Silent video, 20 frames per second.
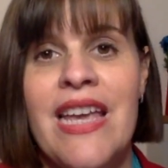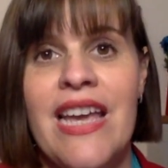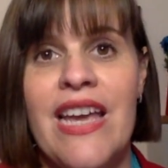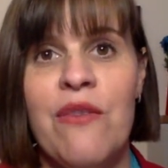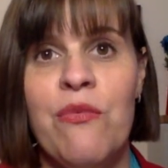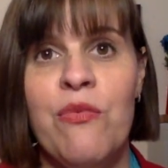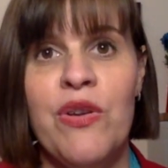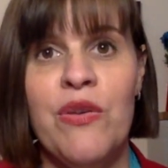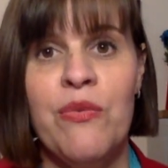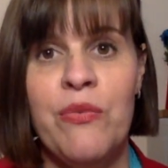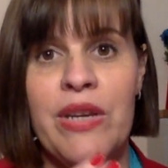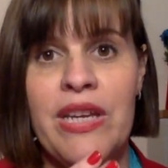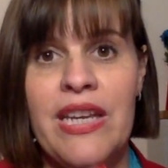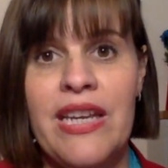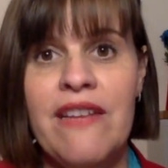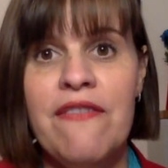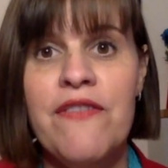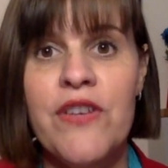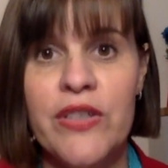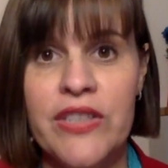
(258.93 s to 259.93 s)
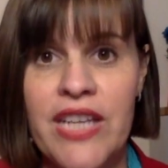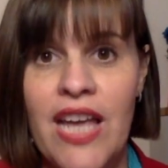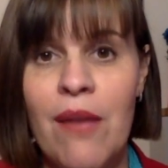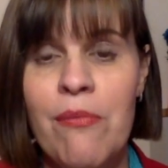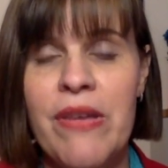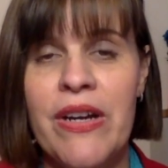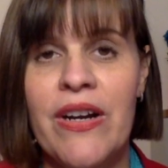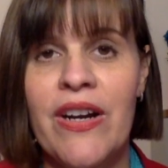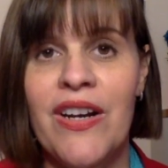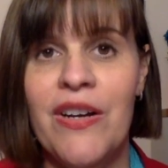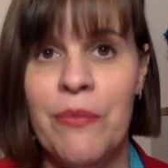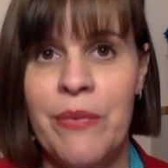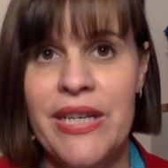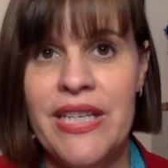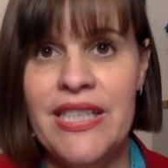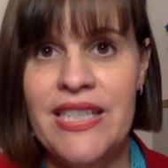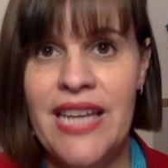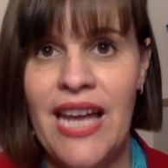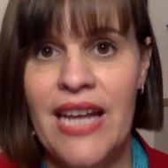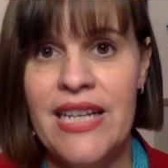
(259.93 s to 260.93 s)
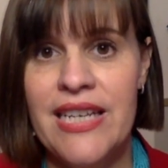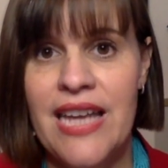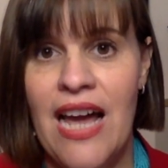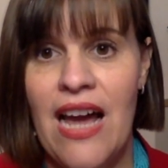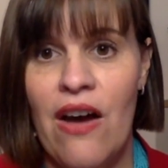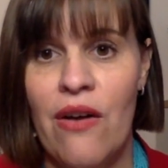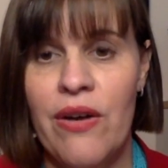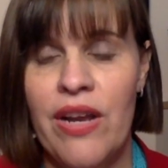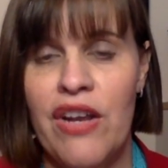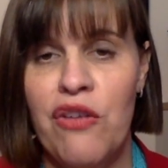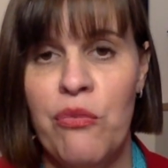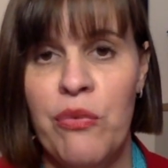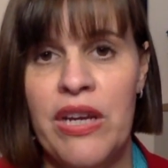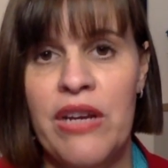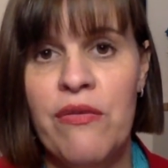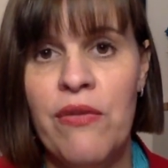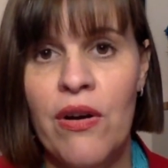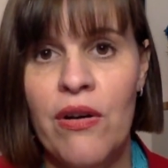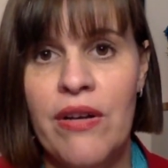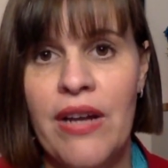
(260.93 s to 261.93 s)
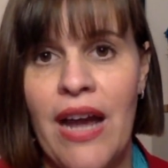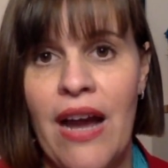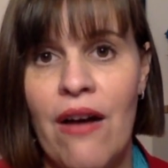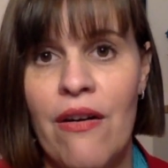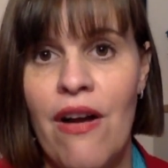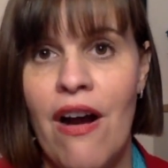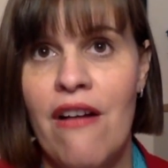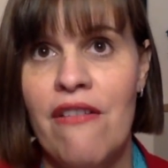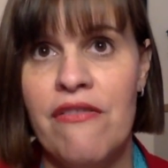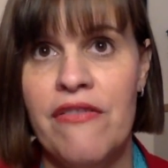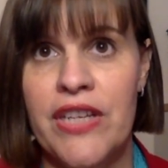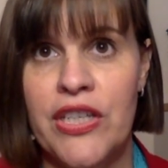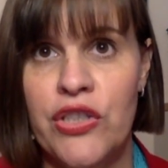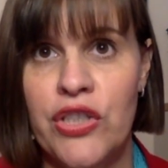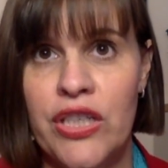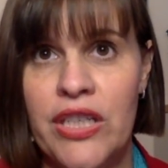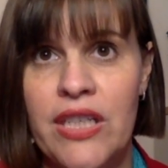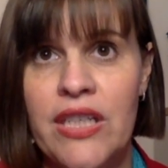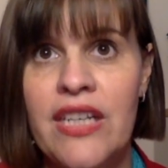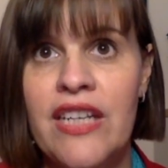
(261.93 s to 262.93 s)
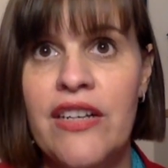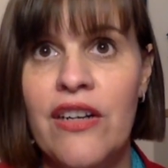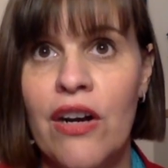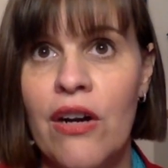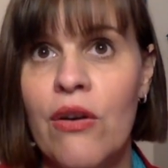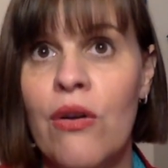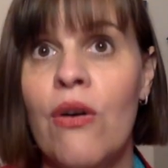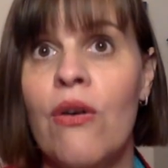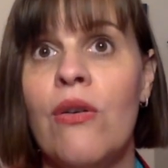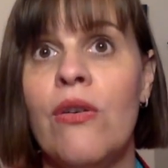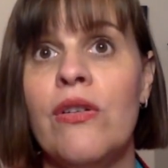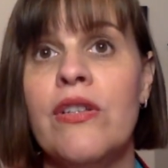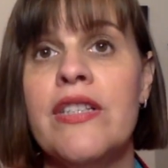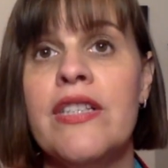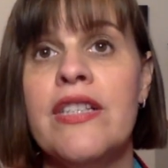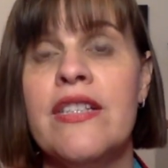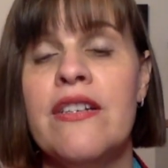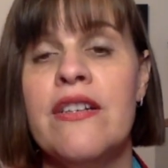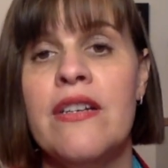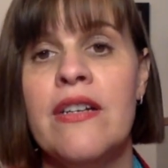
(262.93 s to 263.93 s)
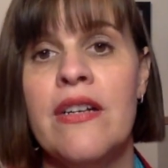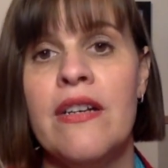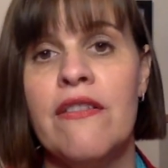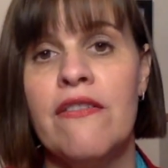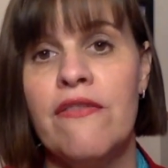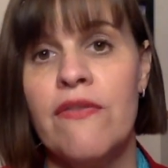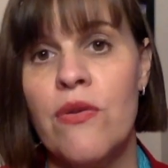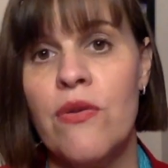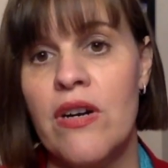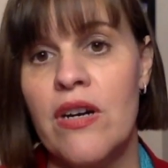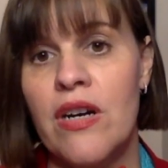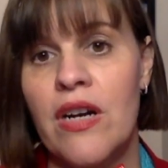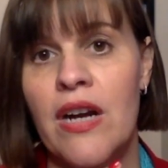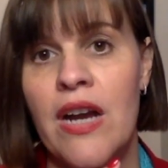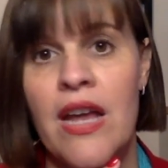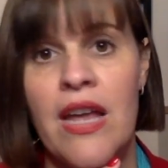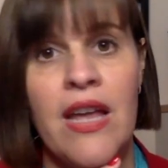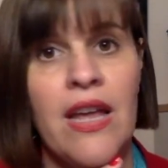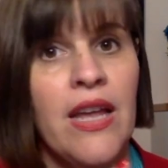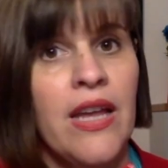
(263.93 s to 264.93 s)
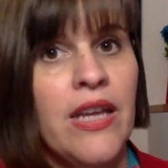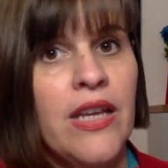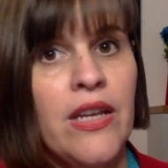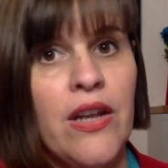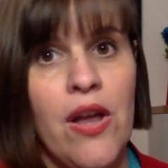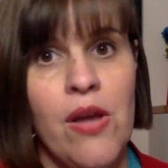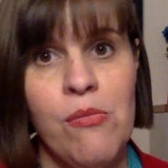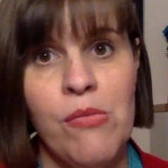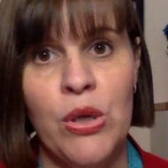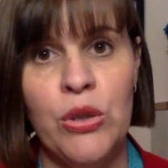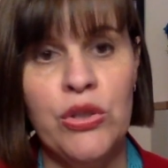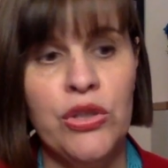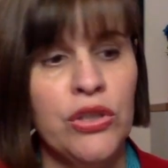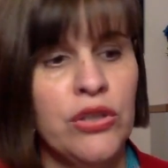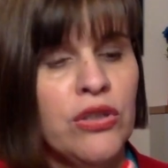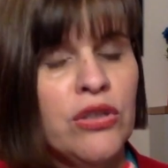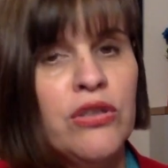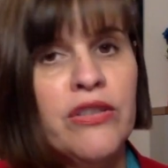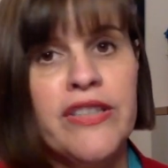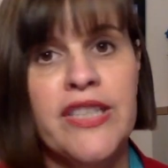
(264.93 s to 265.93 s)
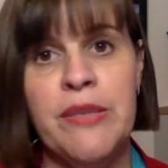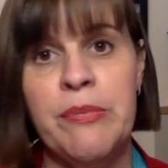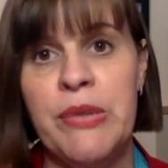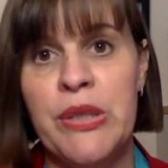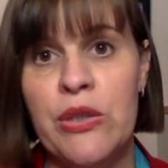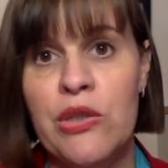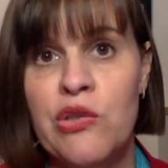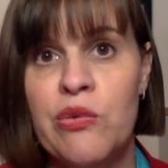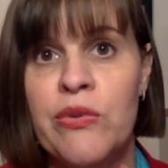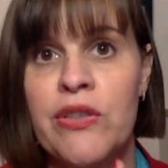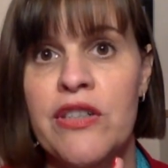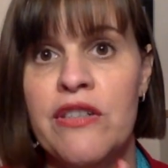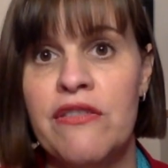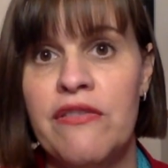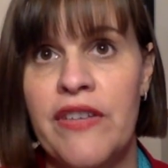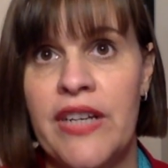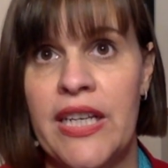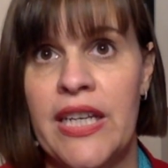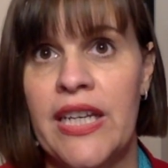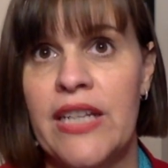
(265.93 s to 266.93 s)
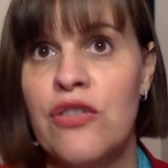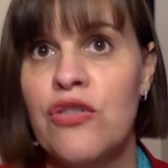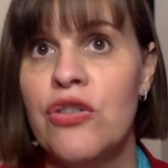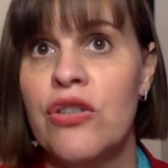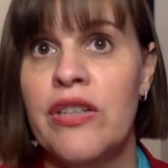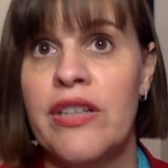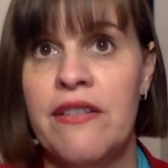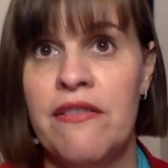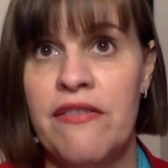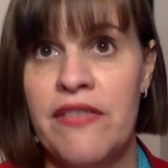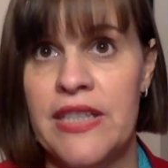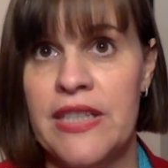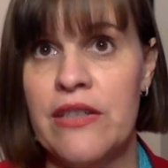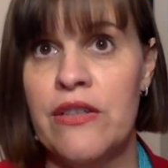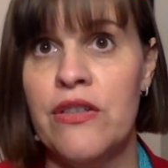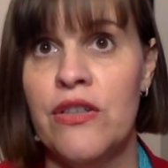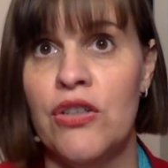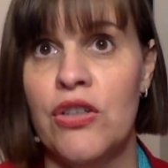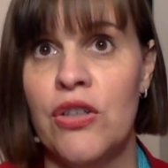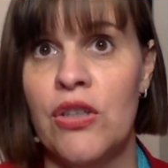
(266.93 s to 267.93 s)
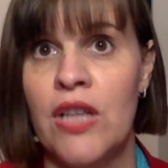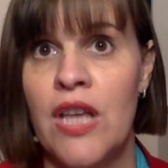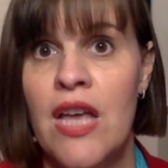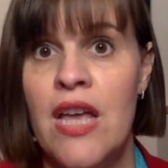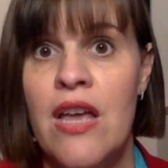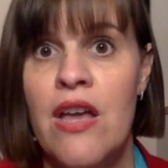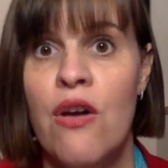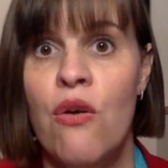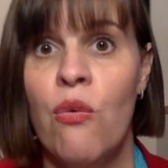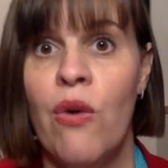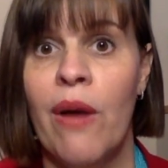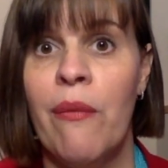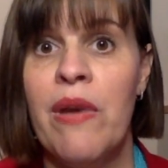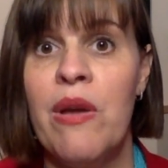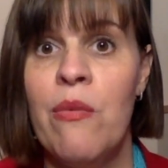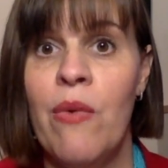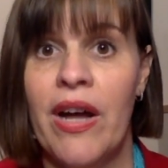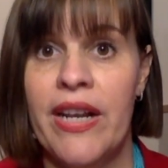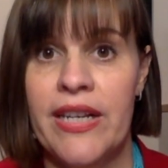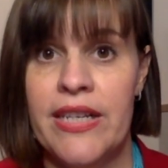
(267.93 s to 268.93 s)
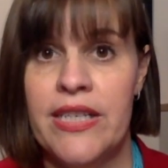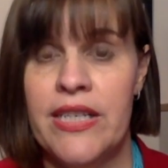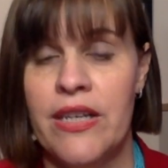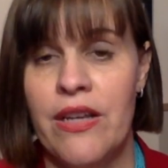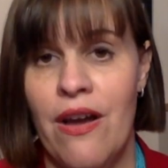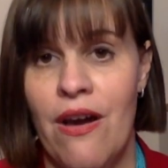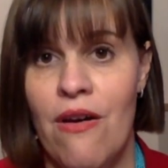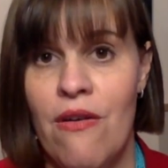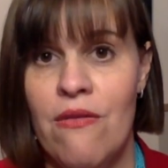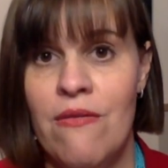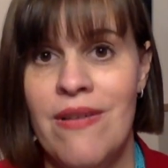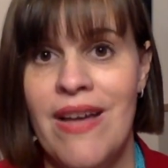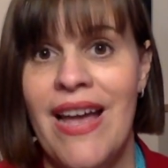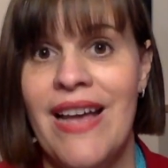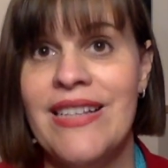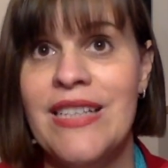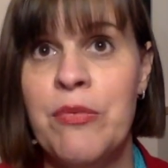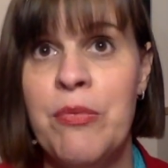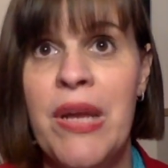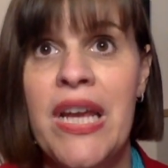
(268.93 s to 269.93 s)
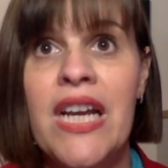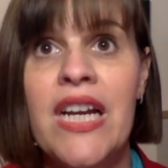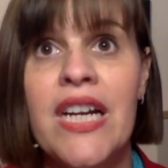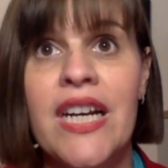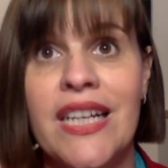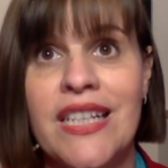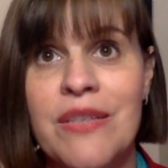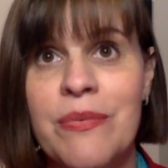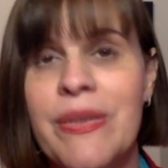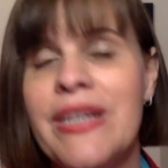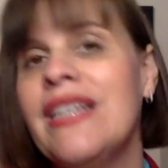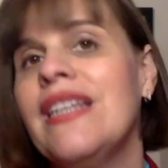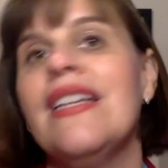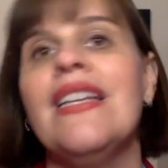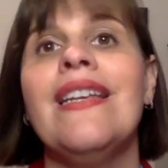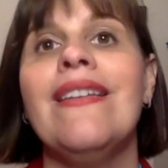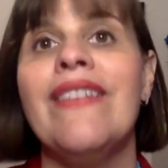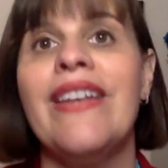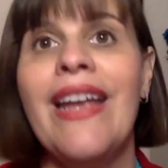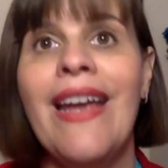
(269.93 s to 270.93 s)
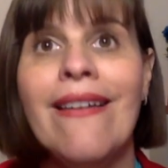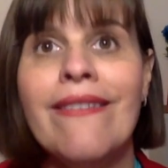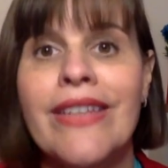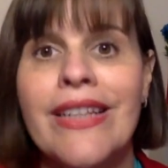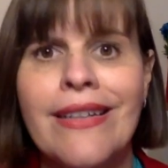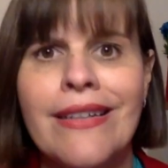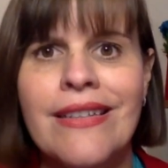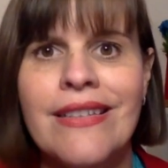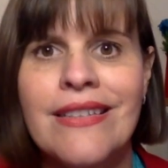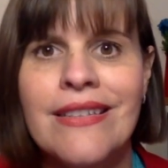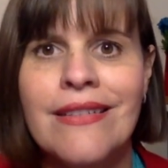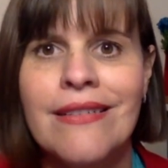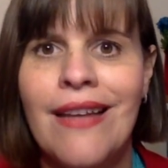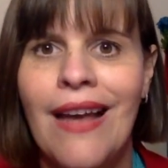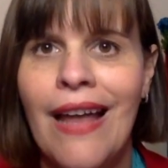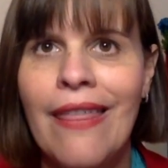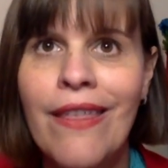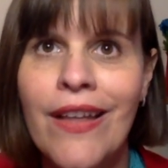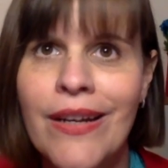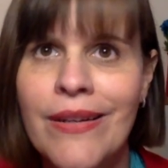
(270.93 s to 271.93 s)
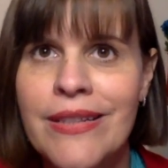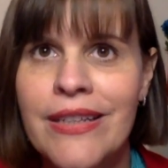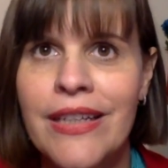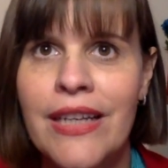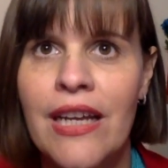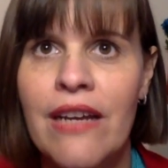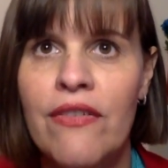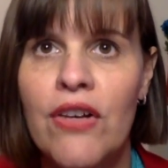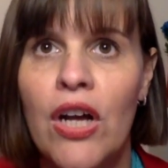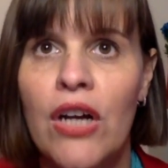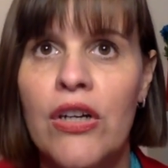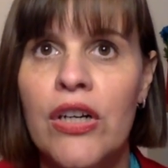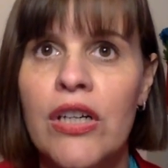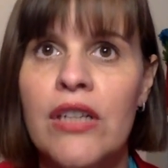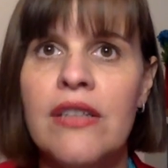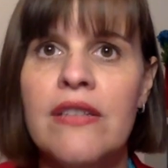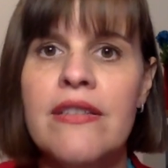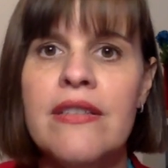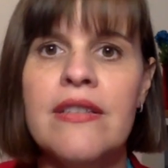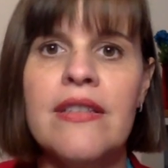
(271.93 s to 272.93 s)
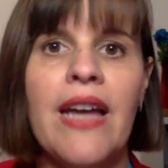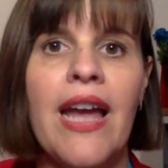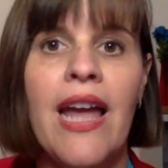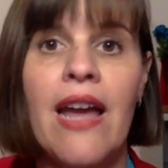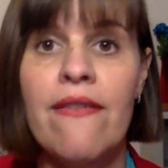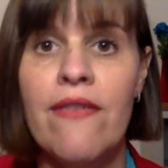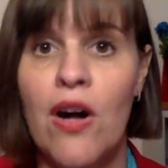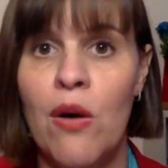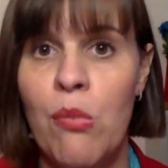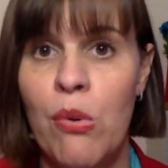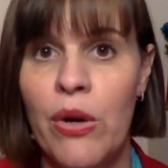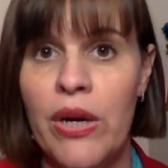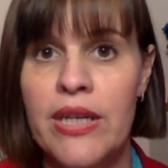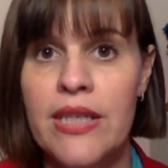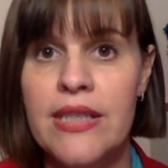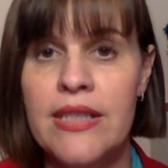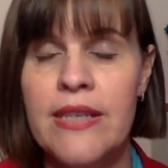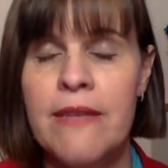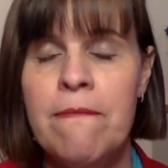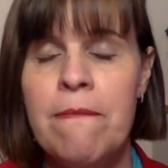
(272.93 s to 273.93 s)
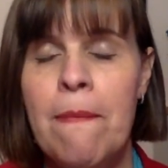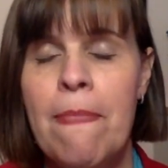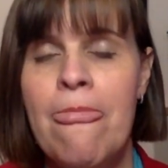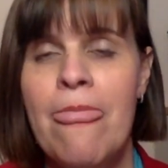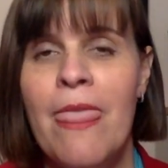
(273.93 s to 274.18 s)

And when we first got married, we sat down and we wrote out our vision and our goals for, emotional, spiritual, financial, and physical, where we wanted to go as parents. We didn't even have kids. I thought I was going to have all girls. I have all boys.